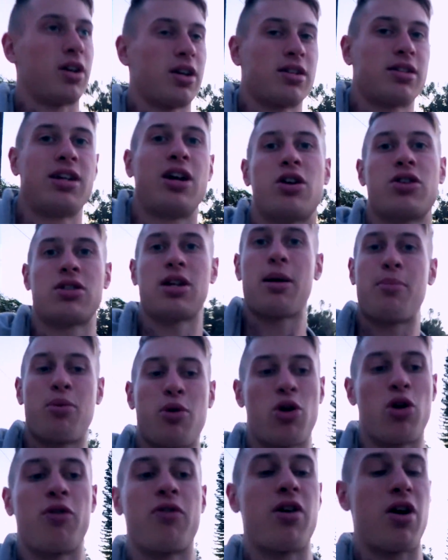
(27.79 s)
on a stair
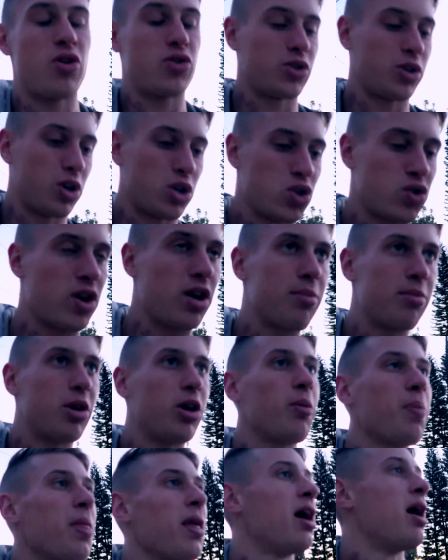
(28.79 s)
stepper or if I was on a
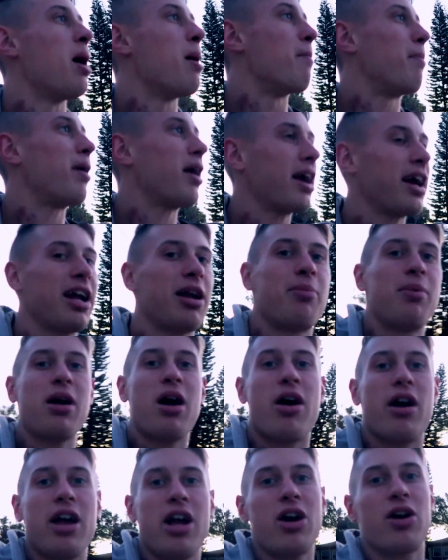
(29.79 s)
treadmill, but I get to
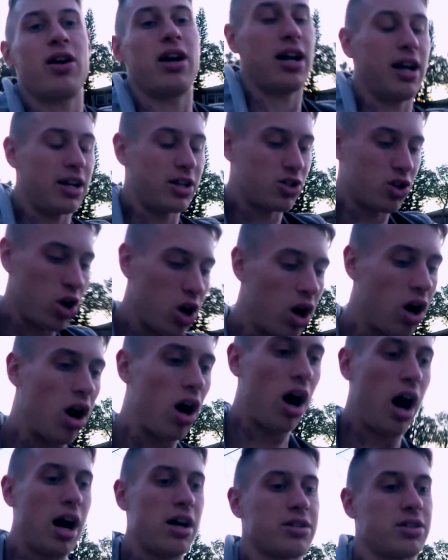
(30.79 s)
be out here and it's
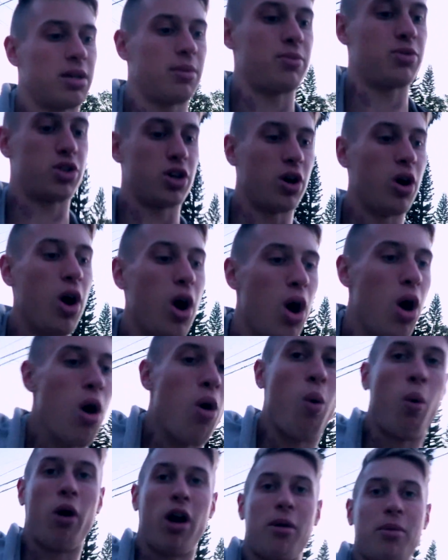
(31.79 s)
awesome. So
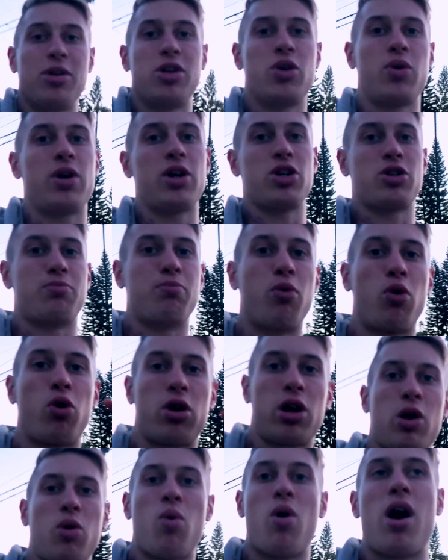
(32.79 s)
what I've been doing is
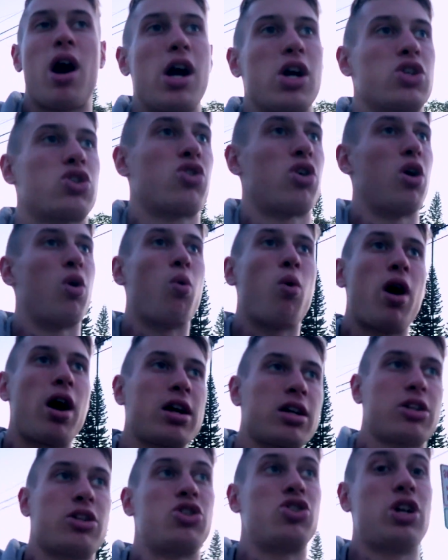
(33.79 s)
morning walks, or I'll
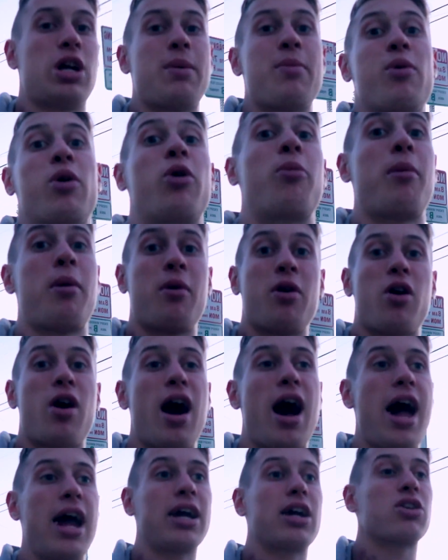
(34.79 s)
walk to the gym, or maybe I'll
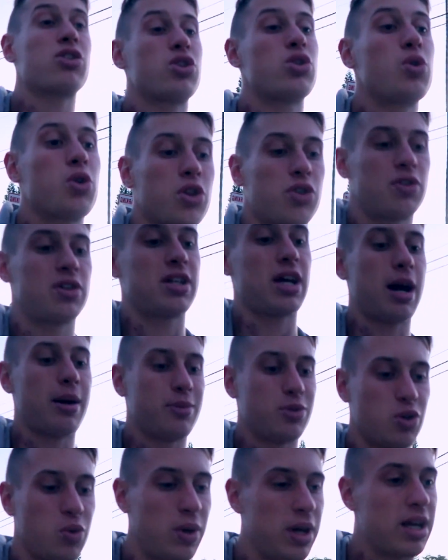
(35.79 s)
hike 2 or 3
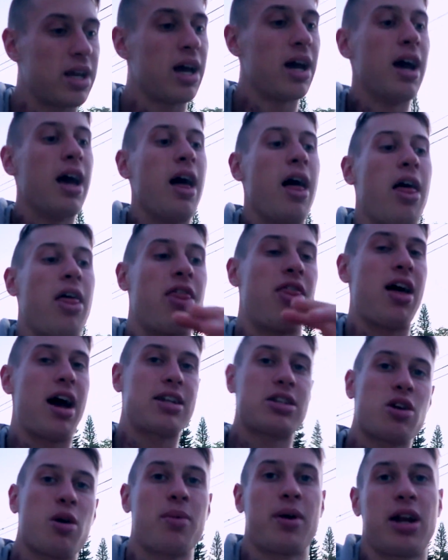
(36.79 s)
times a week.
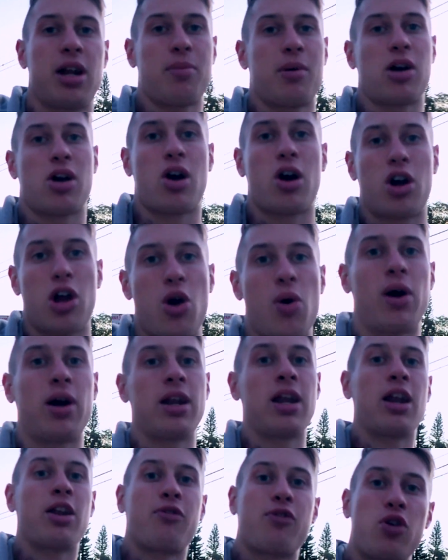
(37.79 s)
That's how I'm getting my cardio
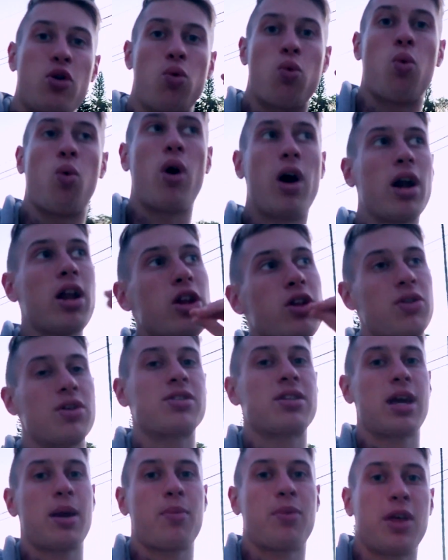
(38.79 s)
in. And if you want to do
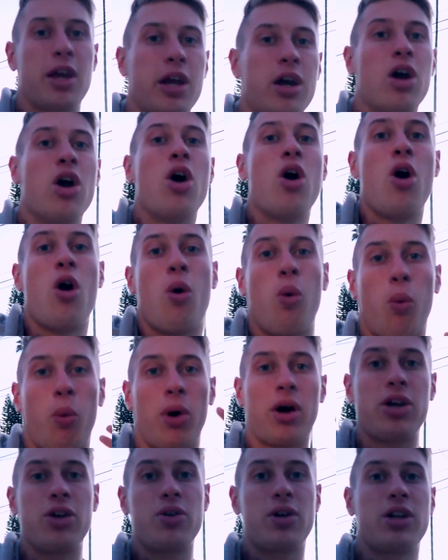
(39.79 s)
the same thing,
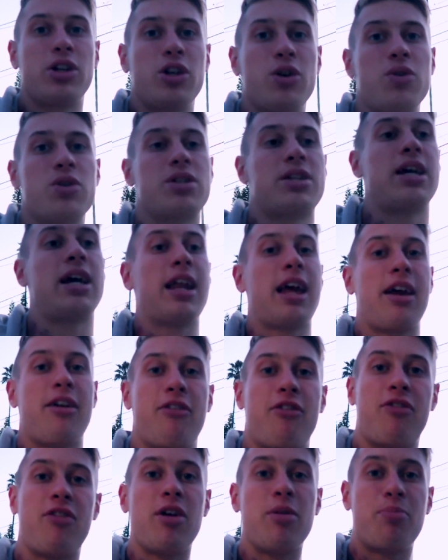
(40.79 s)
what you can do is get a
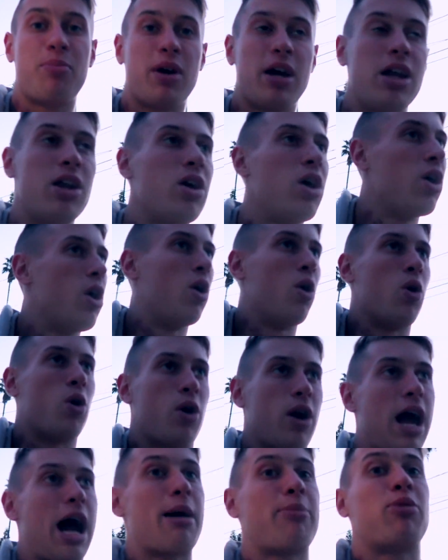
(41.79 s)
Fitbit
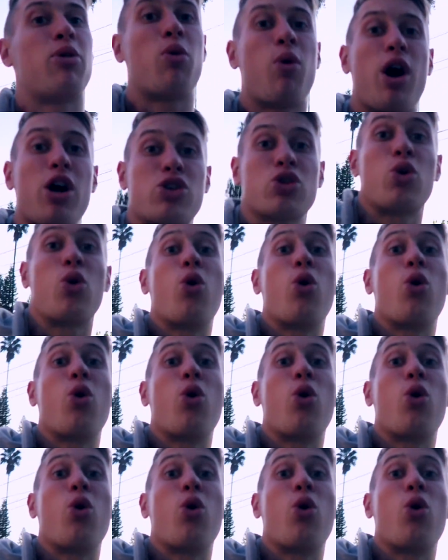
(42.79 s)
or an Apple Watch,